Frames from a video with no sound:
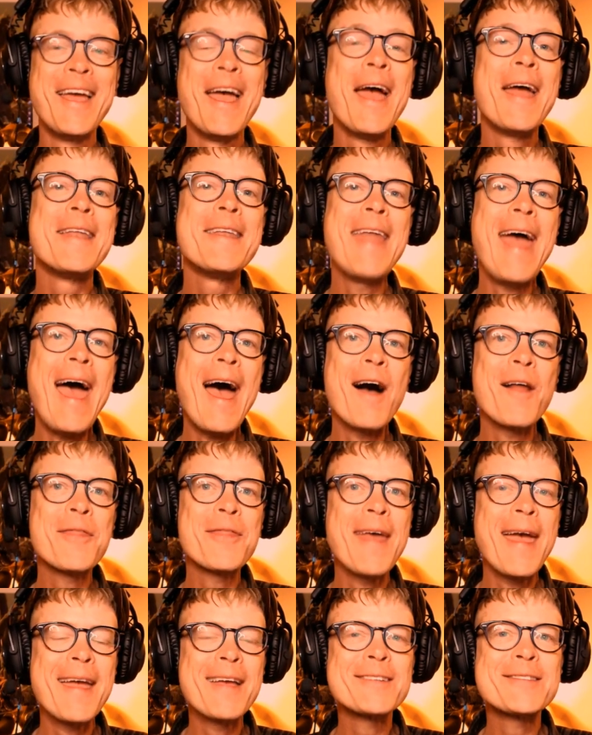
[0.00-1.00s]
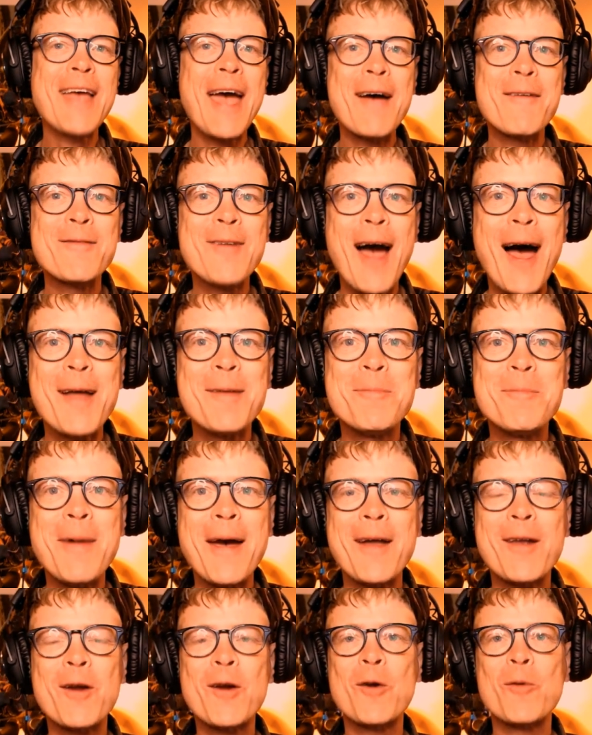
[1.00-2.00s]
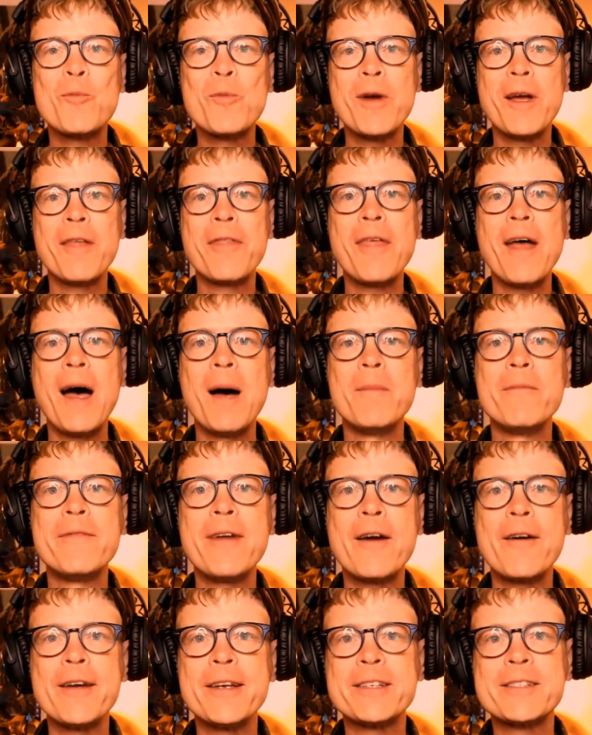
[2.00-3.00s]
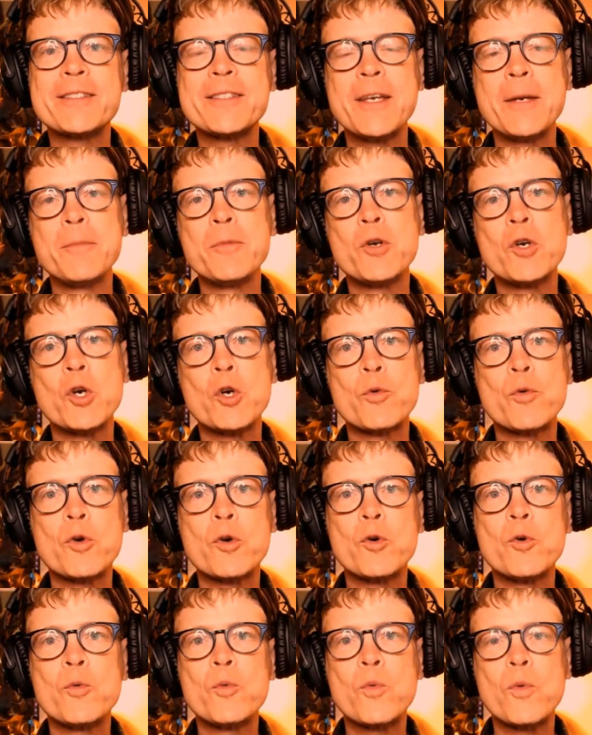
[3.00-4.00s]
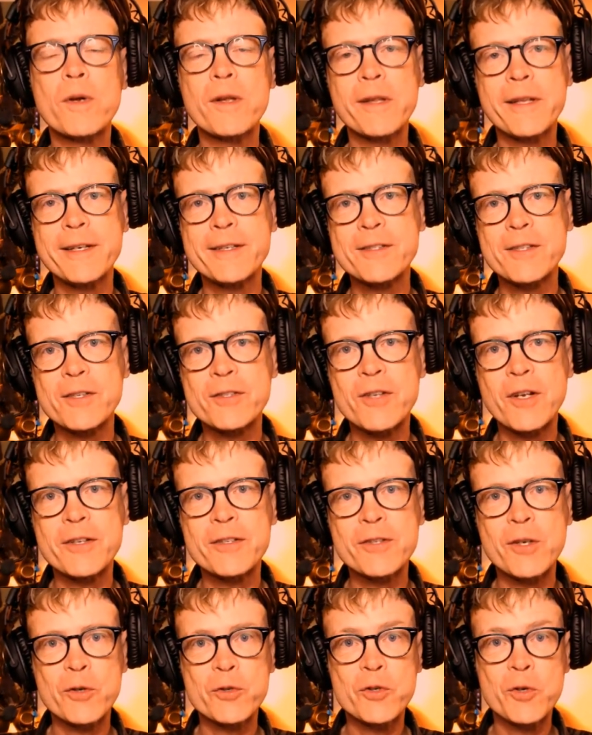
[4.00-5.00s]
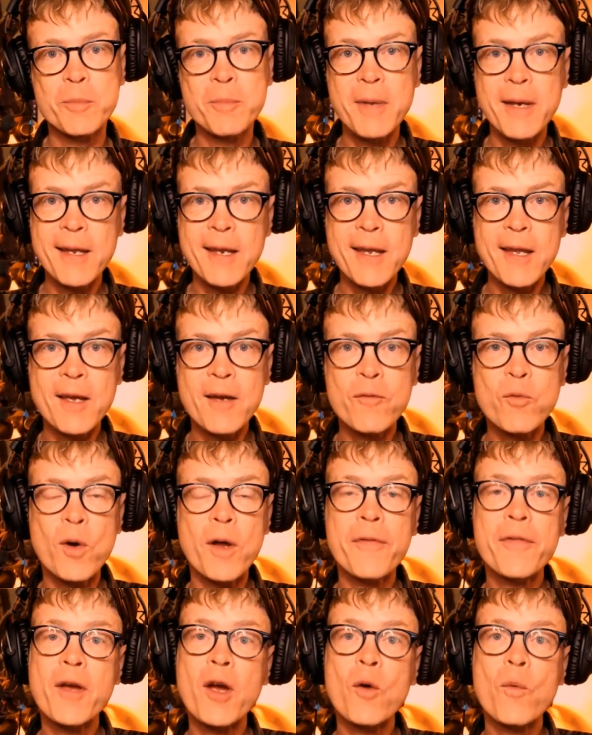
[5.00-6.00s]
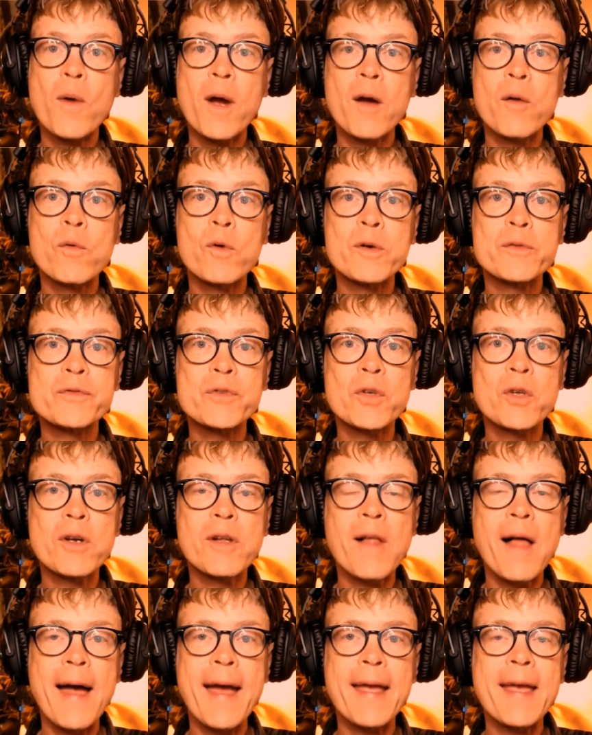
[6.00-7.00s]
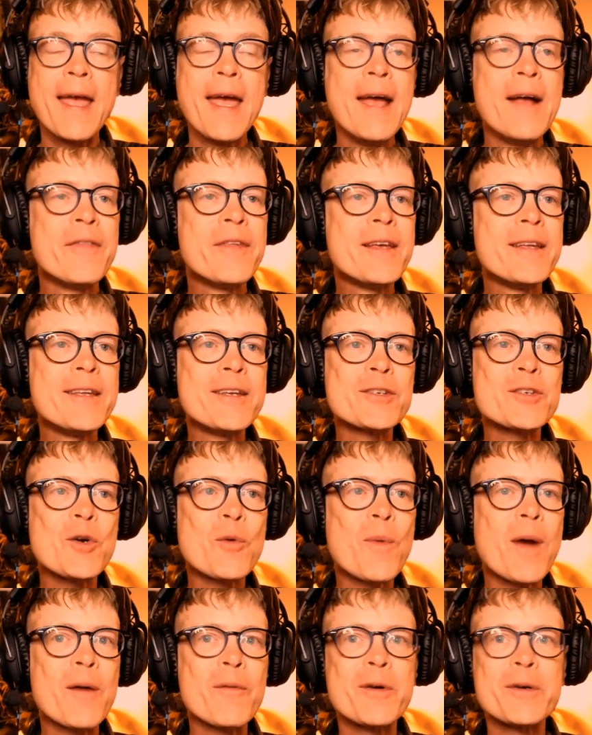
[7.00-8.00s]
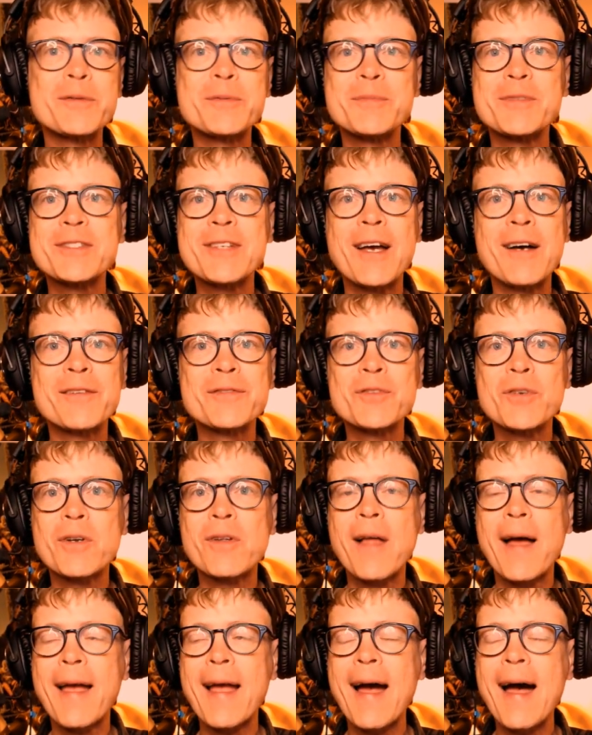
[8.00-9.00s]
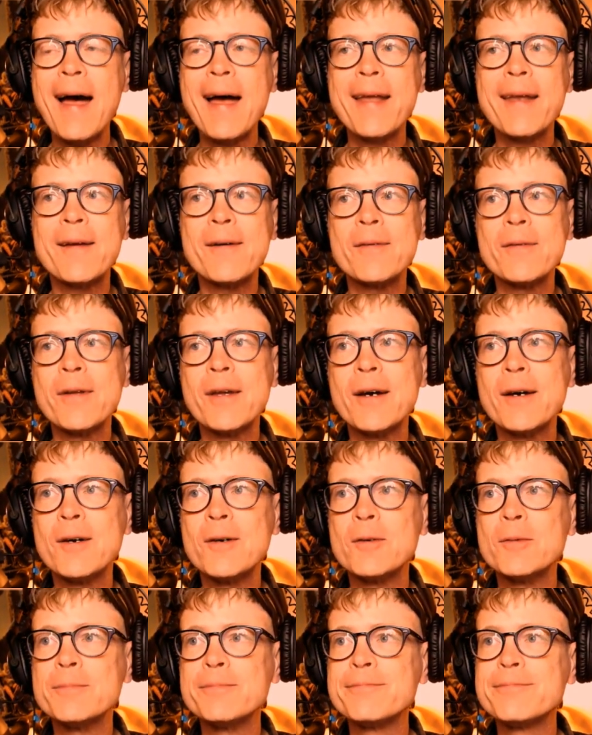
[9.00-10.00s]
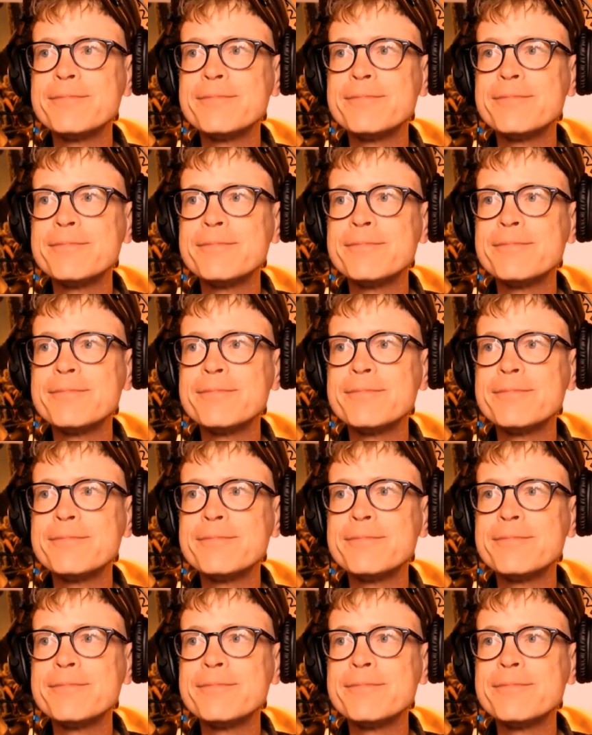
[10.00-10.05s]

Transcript: Now, things have gotten better with various Sim Guru releases on social media of what their werewolves look like. The initial werewolves themselves look like, I don't know,